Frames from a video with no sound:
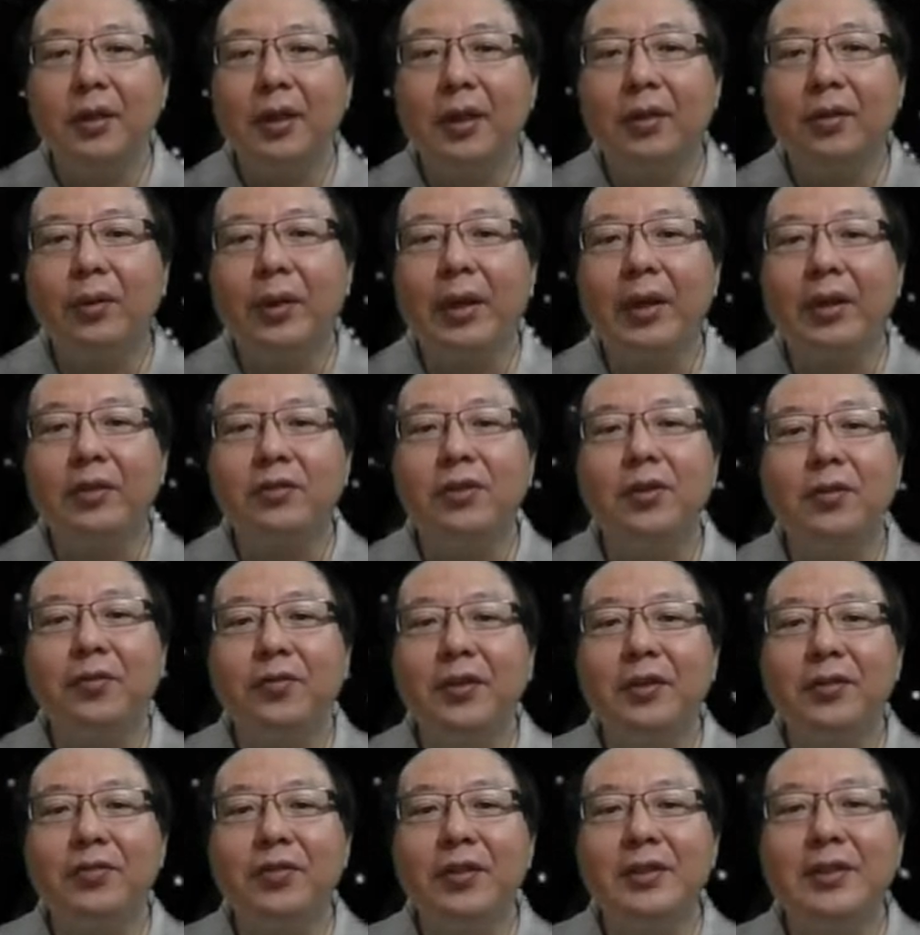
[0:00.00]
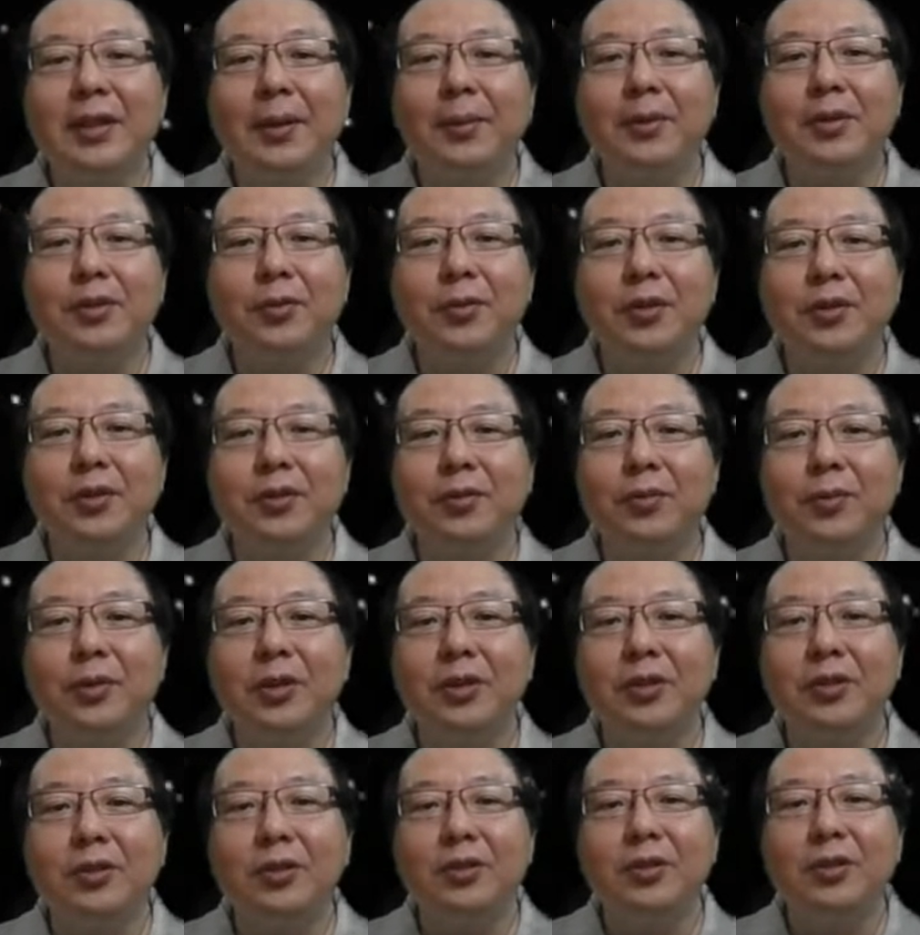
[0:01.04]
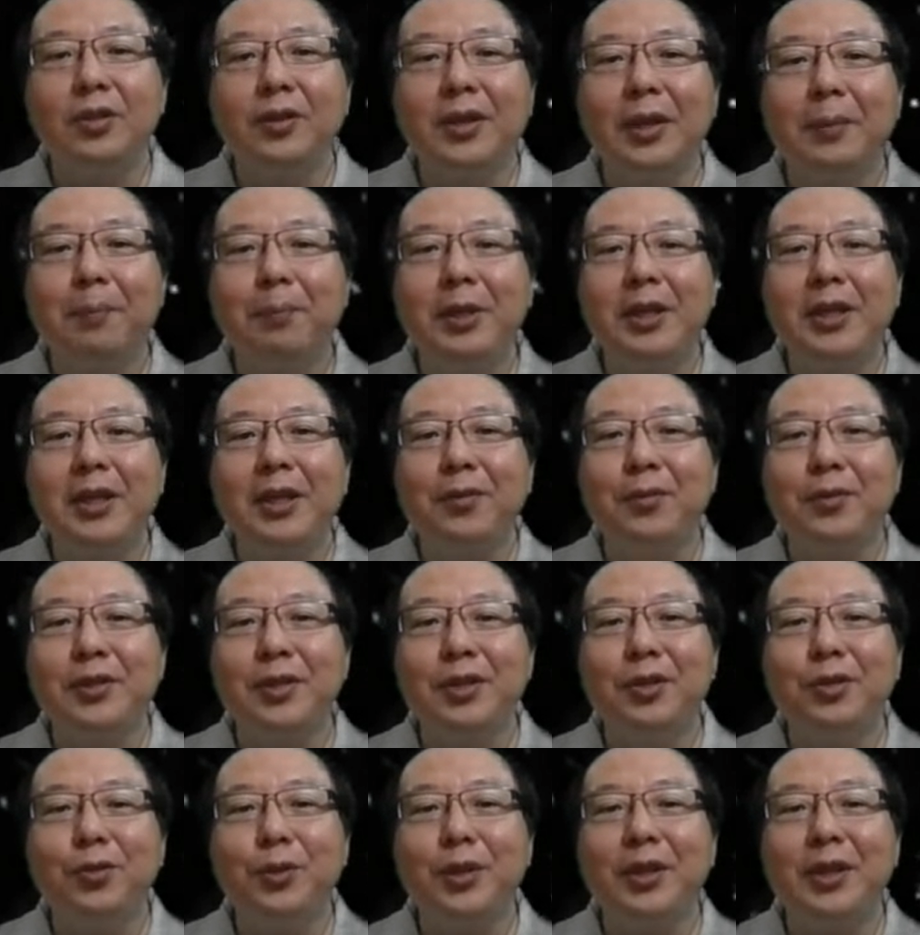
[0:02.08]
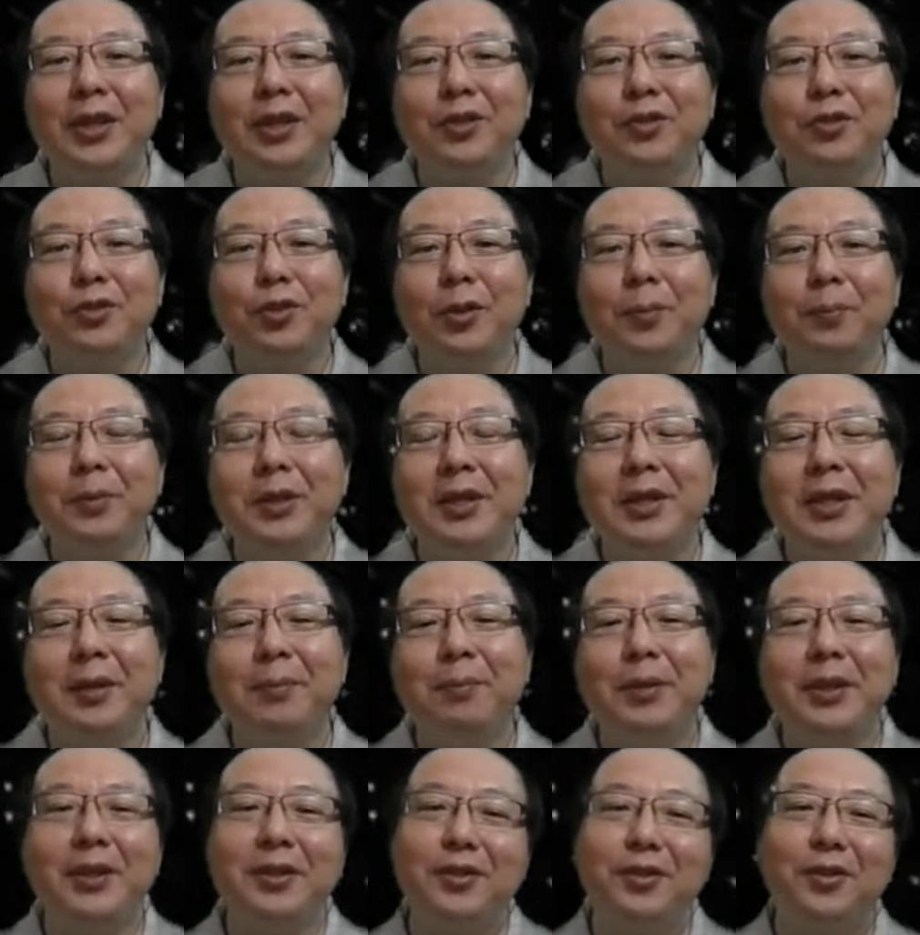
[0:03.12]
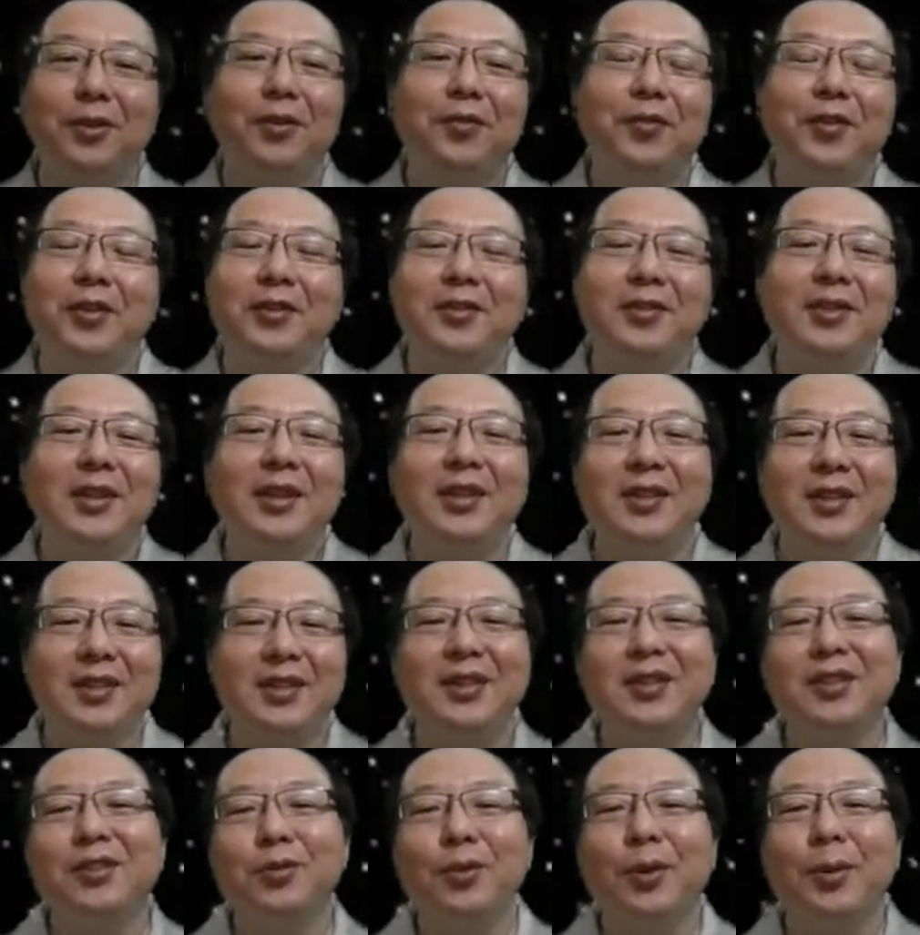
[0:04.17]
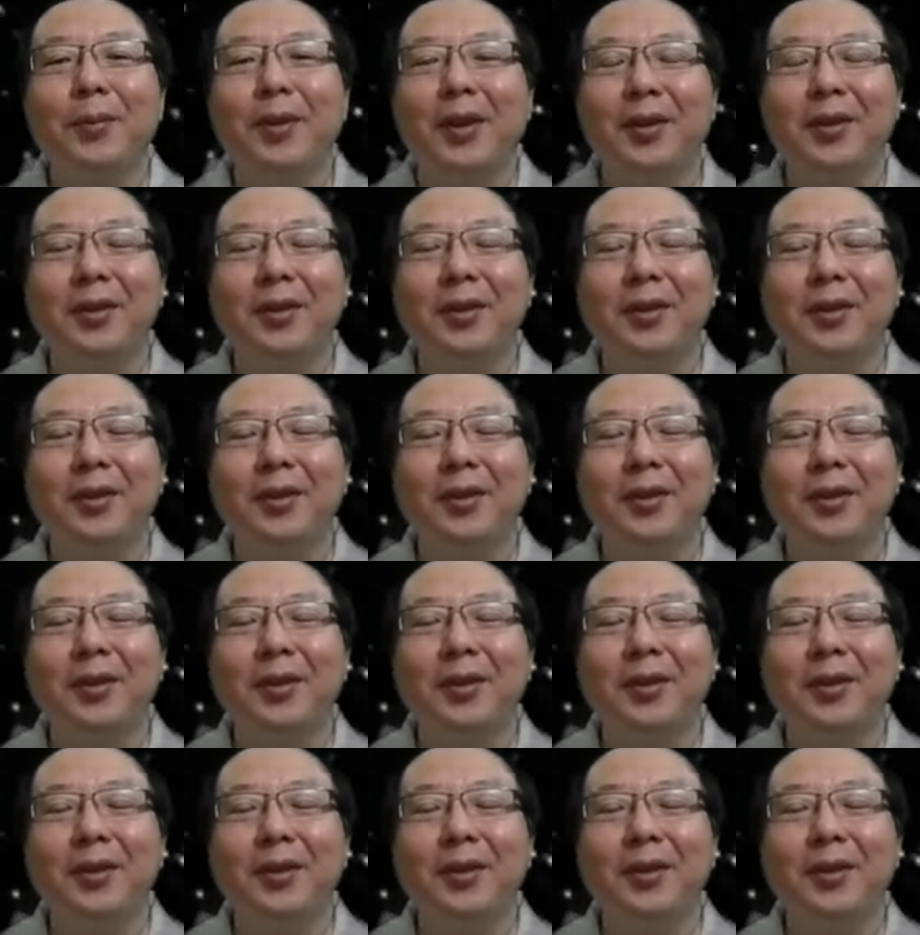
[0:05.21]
Well, no, first step is we look at P and see, do we need to swap P and P? So of course it doesn't swap lah.